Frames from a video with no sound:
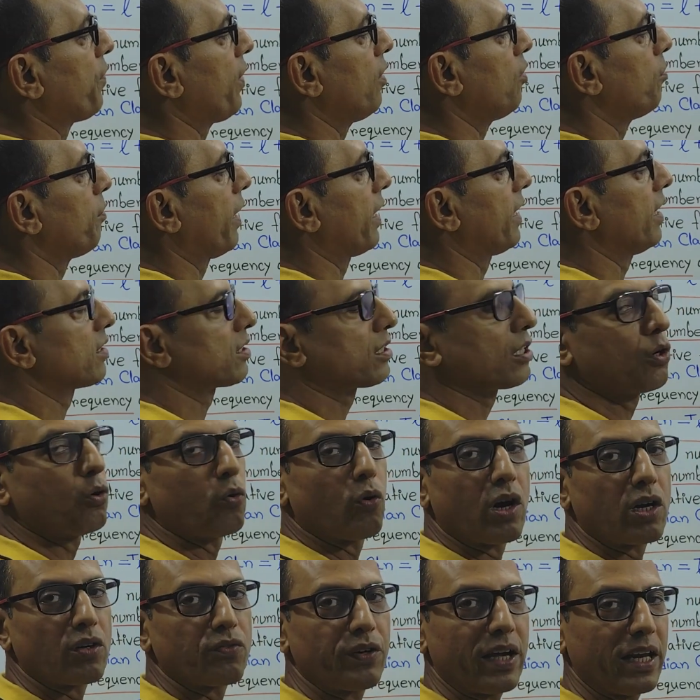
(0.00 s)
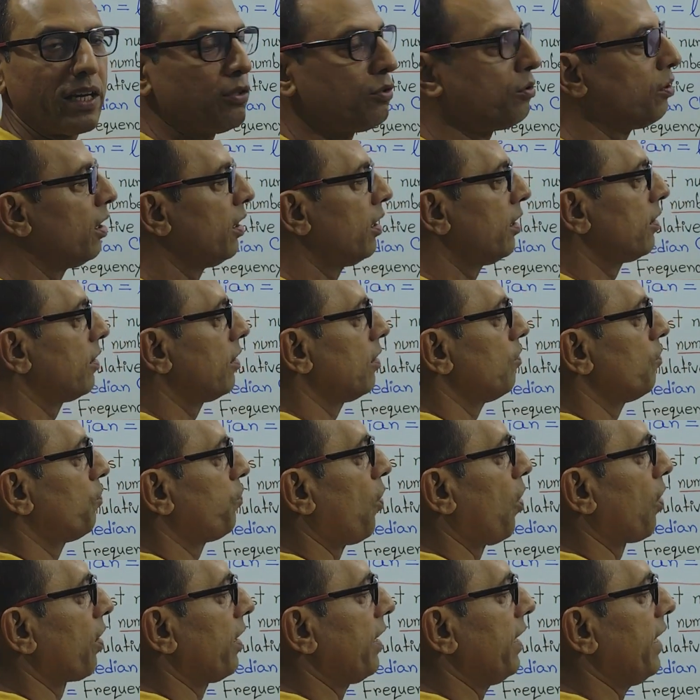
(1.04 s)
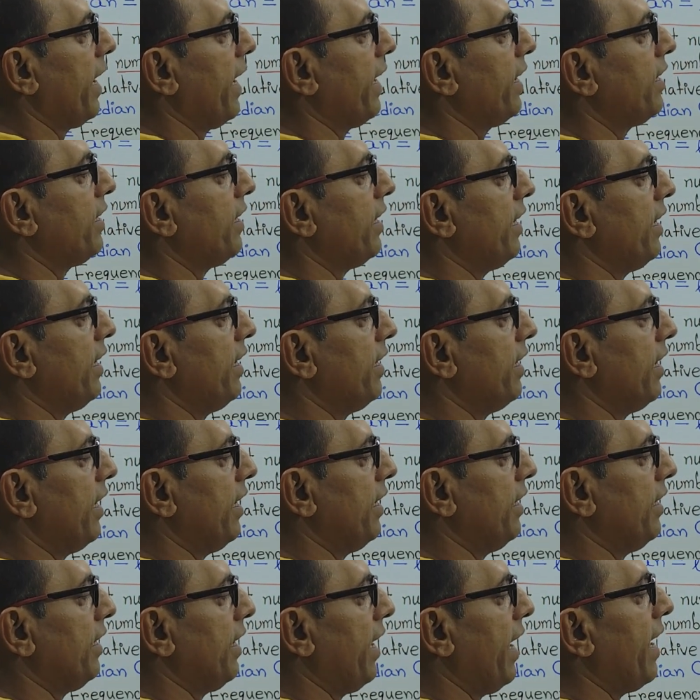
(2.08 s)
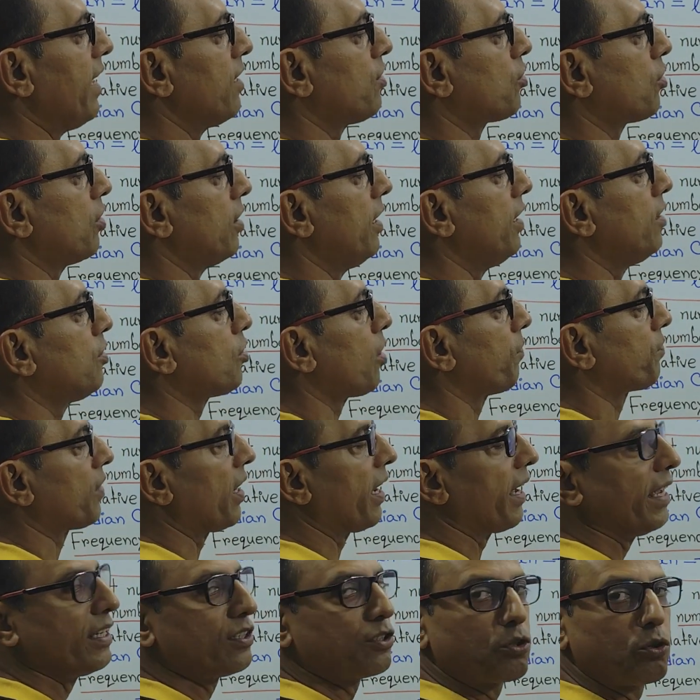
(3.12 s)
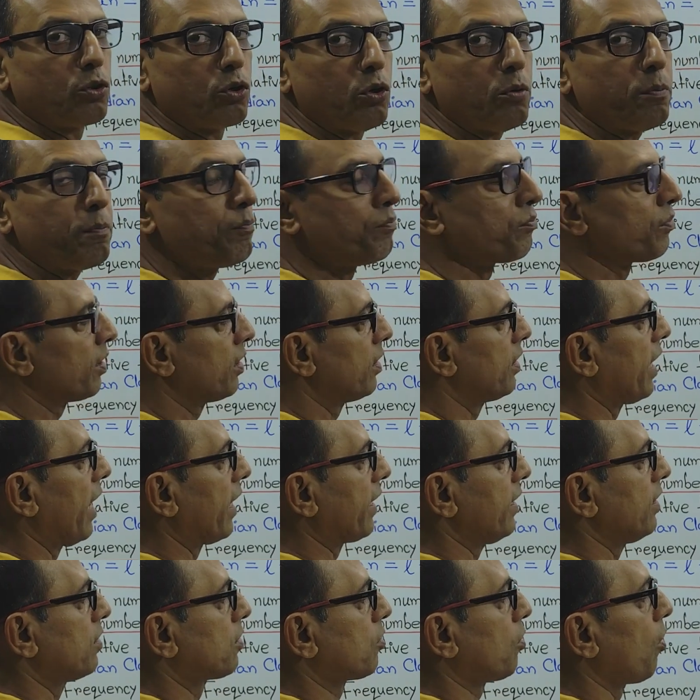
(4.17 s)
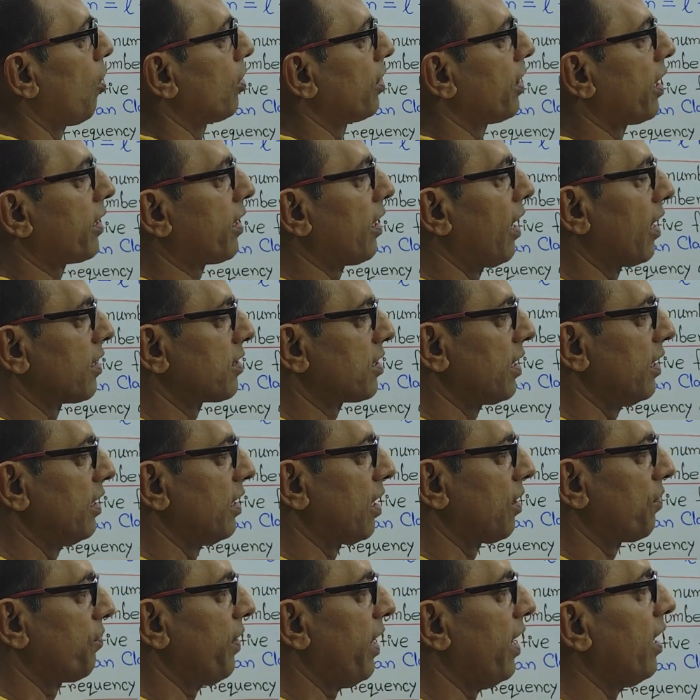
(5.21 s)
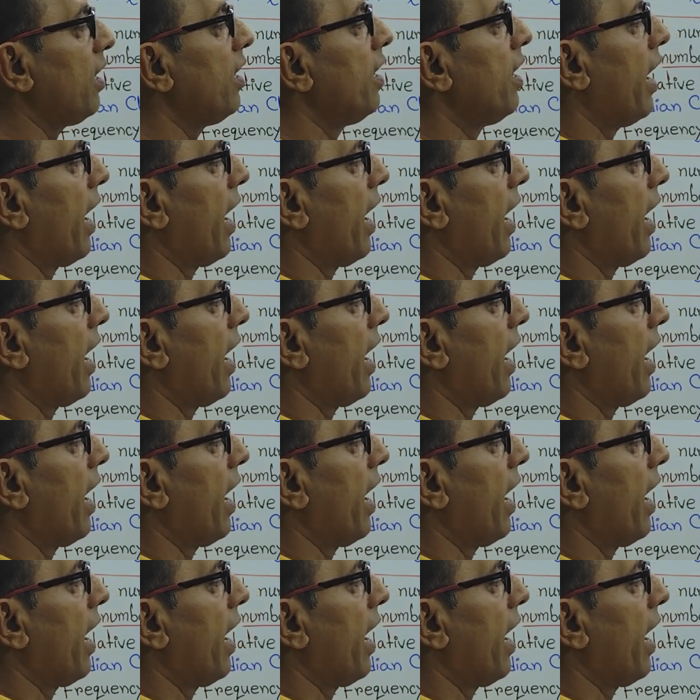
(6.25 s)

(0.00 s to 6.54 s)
value minus the lower value for in each of the age group, that is called the class interval.